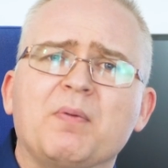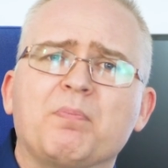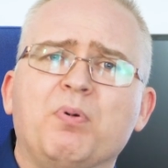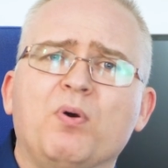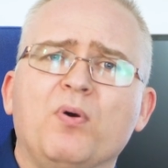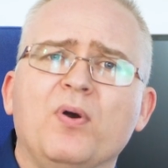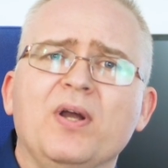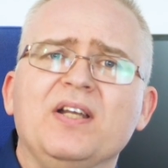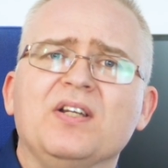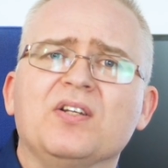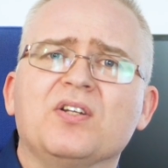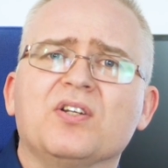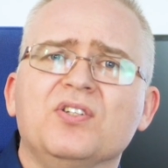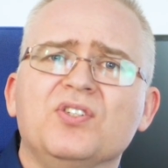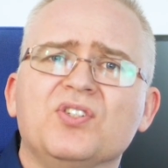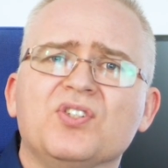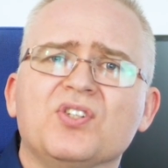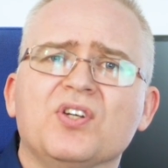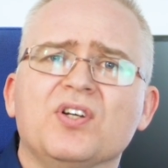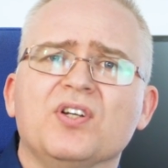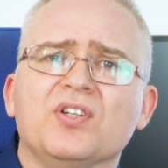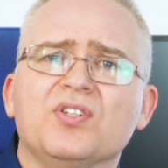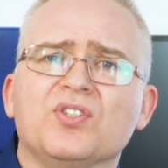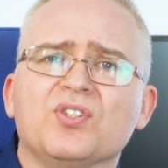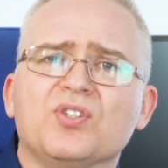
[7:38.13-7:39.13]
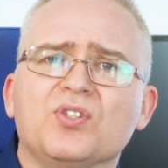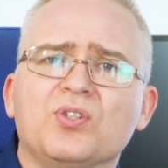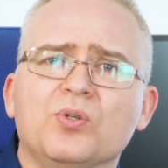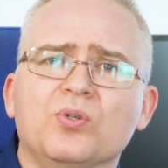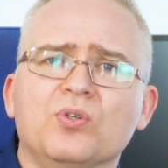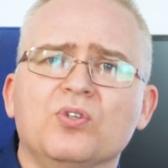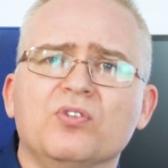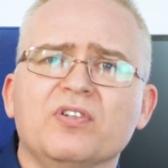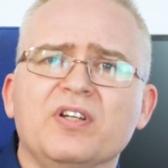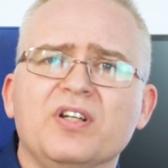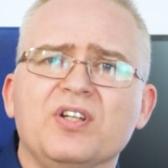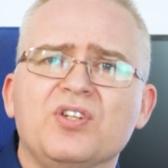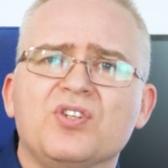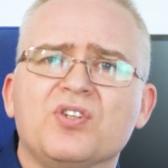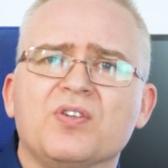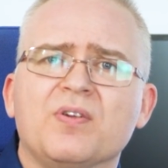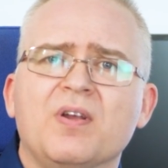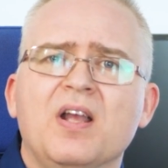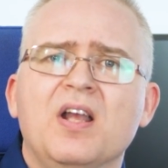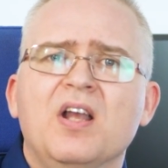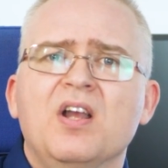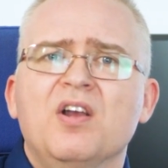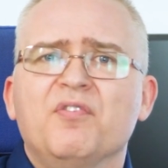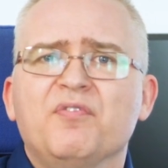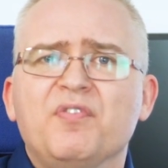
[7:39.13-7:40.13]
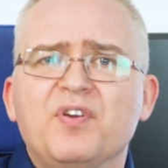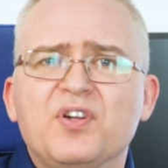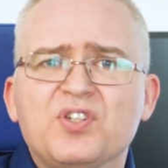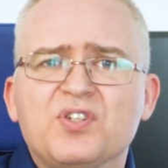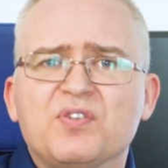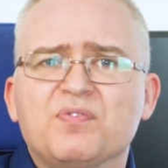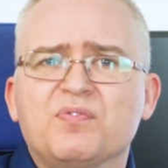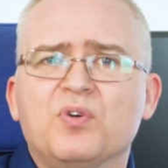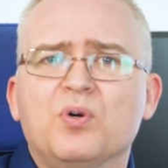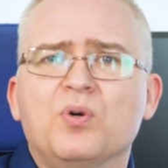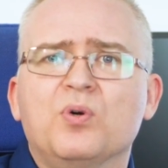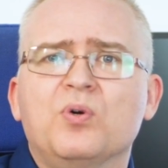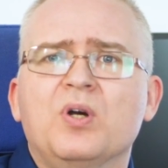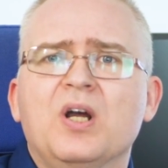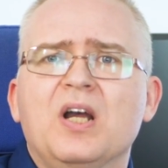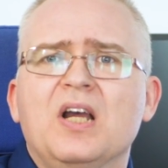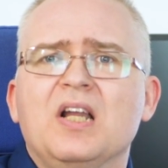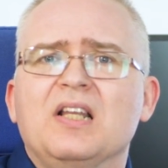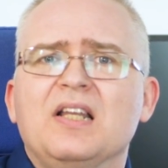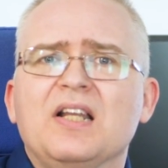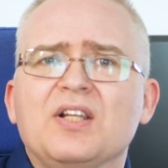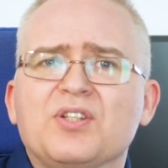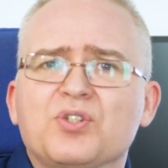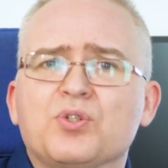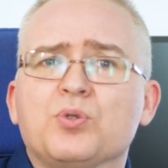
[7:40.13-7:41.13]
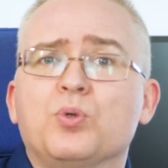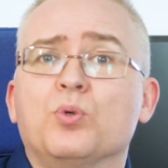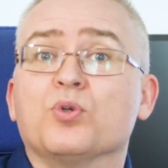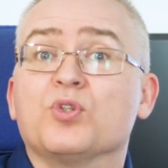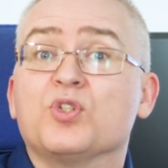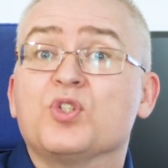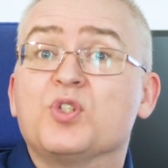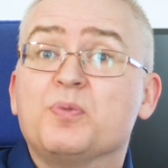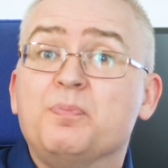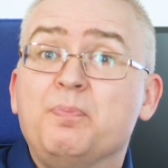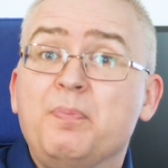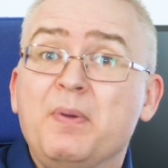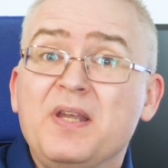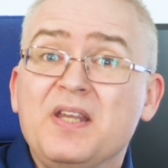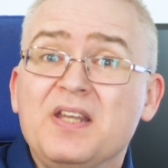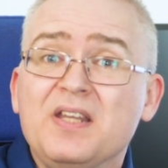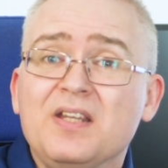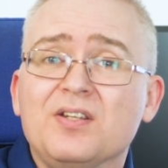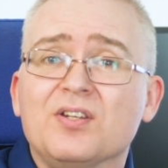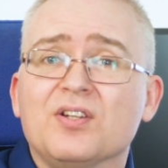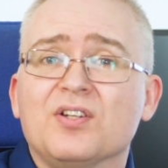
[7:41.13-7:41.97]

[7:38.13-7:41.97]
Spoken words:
point concerns storage. First of all, let's talk speed.